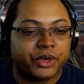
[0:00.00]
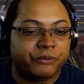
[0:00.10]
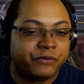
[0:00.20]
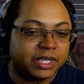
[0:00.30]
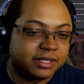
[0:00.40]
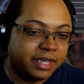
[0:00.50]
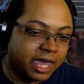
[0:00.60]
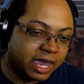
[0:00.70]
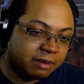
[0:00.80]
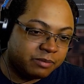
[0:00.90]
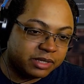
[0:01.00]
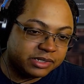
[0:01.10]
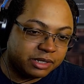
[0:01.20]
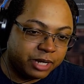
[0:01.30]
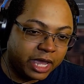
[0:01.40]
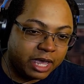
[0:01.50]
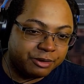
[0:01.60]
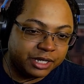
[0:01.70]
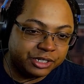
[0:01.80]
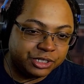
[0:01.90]
Fix a game
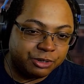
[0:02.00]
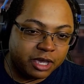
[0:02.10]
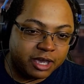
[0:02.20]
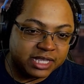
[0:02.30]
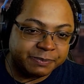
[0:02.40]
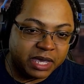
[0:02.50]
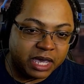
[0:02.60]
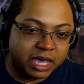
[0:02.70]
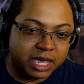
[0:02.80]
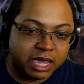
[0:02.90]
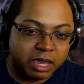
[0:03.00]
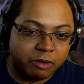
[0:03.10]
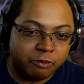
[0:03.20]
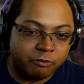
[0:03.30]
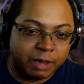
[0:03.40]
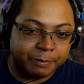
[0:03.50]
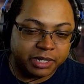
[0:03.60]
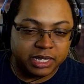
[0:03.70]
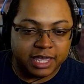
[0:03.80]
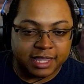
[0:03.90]
slowdown issue caused by
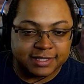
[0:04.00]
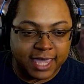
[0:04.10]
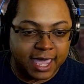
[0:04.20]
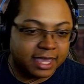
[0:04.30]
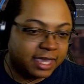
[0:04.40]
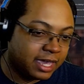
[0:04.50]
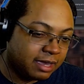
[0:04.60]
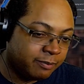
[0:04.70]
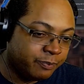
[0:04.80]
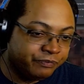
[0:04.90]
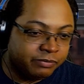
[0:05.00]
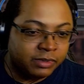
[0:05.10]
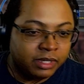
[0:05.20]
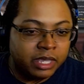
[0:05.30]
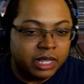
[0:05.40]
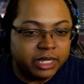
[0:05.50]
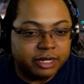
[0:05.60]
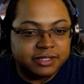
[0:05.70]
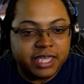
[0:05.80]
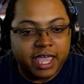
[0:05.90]
rapidly attacking. Leader
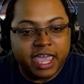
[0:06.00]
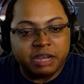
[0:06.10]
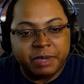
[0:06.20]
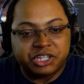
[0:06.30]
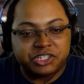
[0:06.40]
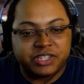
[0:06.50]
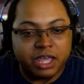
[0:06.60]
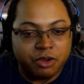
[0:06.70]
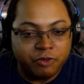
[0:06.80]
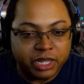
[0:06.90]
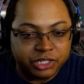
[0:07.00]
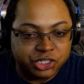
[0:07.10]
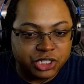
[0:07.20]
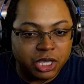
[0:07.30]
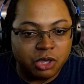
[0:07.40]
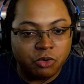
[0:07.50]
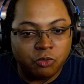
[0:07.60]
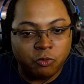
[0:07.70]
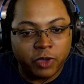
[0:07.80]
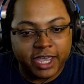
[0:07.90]
attack animations now correctly show
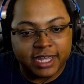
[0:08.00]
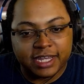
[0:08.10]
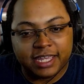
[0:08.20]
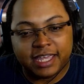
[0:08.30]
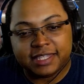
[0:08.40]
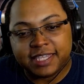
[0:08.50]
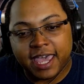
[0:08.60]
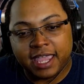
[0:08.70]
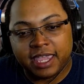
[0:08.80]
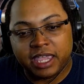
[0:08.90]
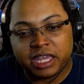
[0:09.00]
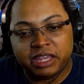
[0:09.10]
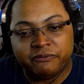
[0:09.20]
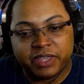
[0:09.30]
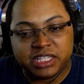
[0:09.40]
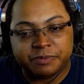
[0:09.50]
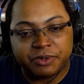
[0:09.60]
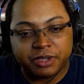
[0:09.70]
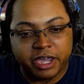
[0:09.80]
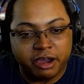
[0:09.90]
when attacking an invincible
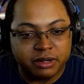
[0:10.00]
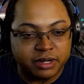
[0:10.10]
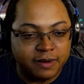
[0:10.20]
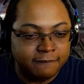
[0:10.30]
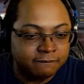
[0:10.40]
character.